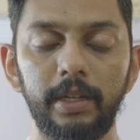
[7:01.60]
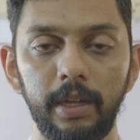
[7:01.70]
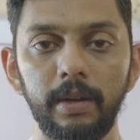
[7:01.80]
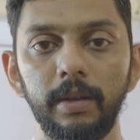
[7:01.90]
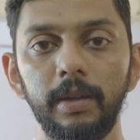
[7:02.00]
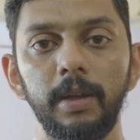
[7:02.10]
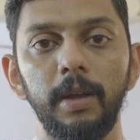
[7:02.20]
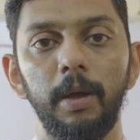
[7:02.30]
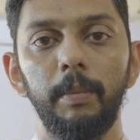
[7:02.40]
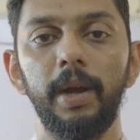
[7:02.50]
sector,
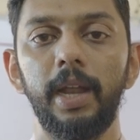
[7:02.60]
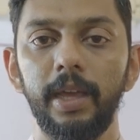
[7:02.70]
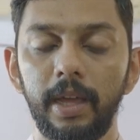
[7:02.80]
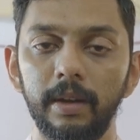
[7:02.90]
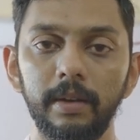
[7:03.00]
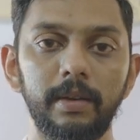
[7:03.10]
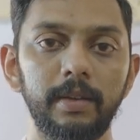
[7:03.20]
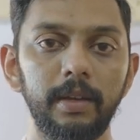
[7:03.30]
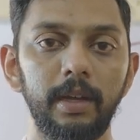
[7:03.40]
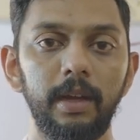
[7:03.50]
but again,
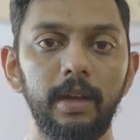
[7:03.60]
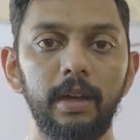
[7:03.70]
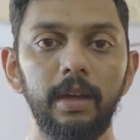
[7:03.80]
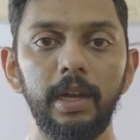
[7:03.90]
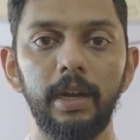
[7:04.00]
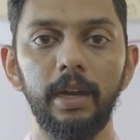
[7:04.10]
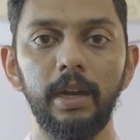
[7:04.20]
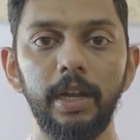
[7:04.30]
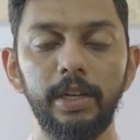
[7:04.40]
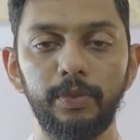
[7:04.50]
uh,
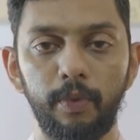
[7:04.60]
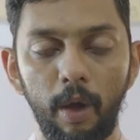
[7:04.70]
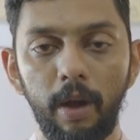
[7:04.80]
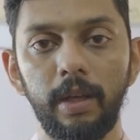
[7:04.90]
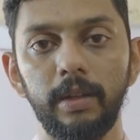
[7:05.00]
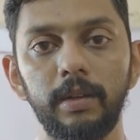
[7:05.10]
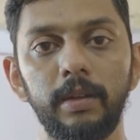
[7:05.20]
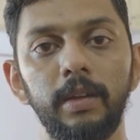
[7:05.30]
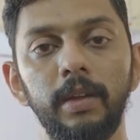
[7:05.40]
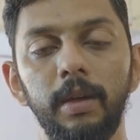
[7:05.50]
it is flawed
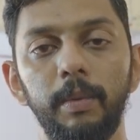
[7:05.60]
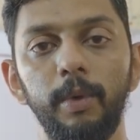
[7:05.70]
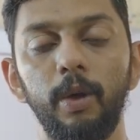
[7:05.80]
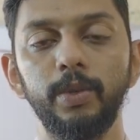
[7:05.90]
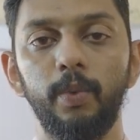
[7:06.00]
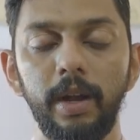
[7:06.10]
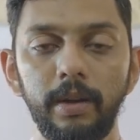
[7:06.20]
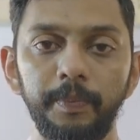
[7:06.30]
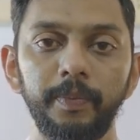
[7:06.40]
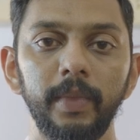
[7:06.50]
because
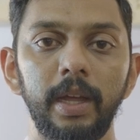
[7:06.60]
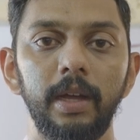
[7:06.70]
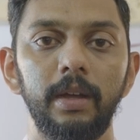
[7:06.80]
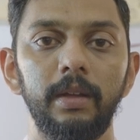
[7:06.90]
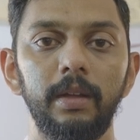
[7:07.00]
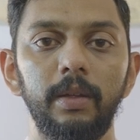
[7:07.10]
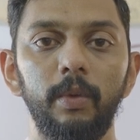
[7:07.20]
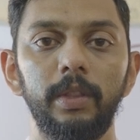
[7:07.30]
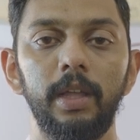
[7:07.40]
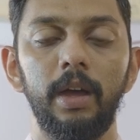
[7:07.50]
one,
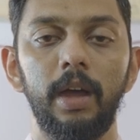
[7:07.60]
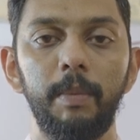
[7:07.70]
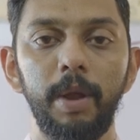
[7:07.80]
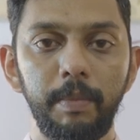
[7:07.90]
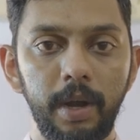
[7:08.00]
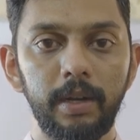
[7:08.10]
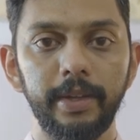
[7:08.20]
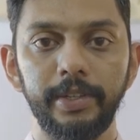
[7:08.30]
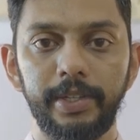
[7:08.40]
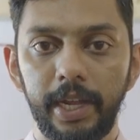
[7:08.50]
the amendment
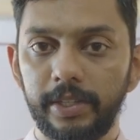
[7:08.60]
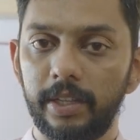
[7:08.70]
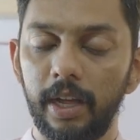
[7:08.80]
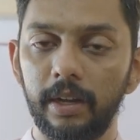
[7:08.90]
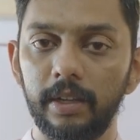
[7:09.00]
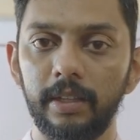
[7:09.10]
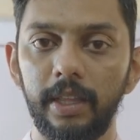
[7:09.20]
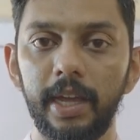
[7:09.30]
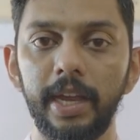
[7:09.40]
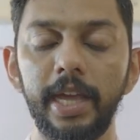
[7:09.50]
states that
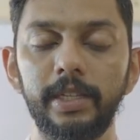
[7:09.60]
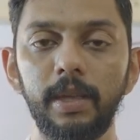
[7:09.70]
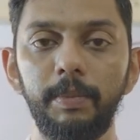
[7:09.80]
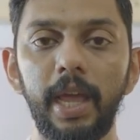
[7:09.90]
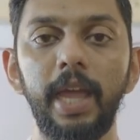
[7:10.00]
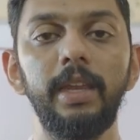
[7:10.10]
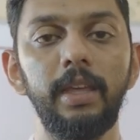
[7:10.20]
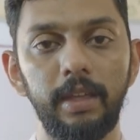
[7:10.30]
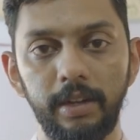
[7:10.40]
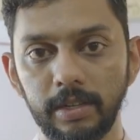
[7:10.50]
they can exempt any
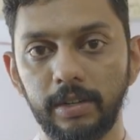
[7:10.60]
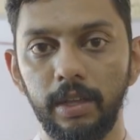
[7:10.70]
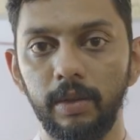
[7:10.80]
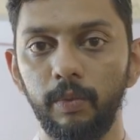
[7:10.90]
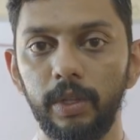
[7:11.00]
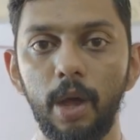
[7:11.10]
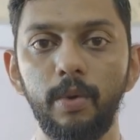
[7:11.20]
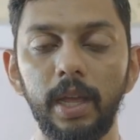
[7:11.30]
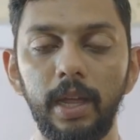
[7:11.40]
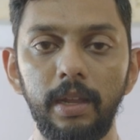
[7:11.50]
industry
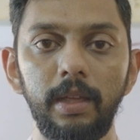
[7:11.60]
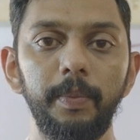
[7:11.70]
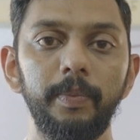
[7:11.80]
without any